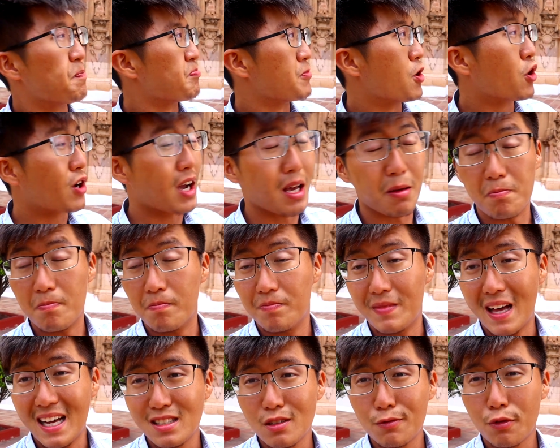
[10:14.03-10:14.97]
Okay,
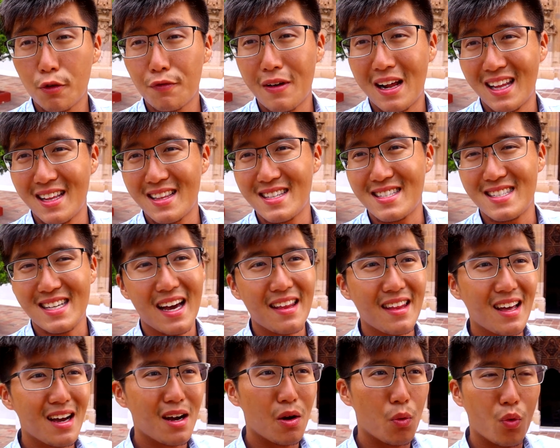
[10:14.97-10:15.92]
that's it for
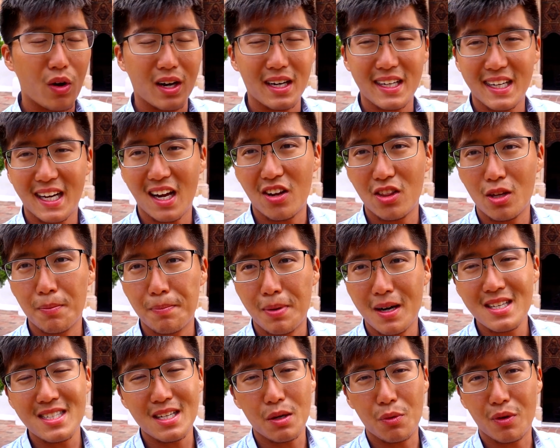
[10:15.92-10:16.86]
Valenciana. We're gonna get on the
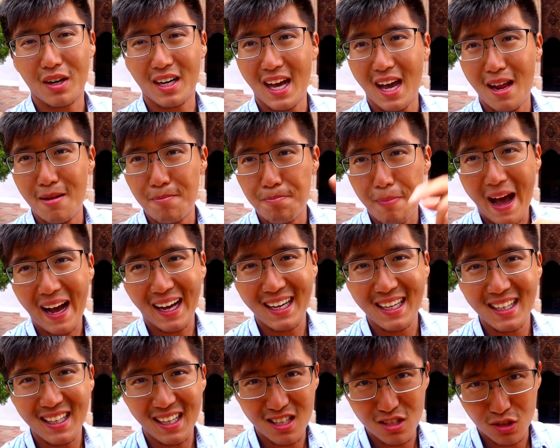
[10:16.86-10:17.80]
bus and we're gonna head
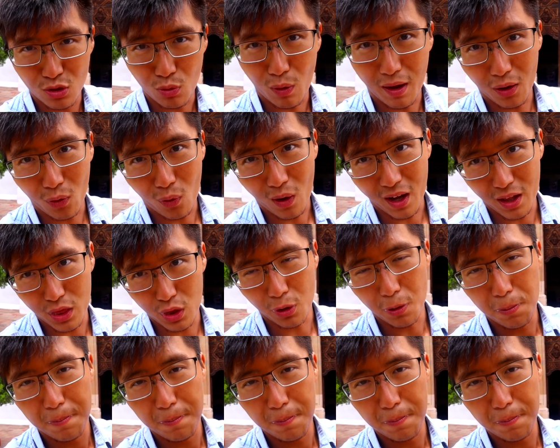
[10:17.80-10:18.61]
back into Guanajuato.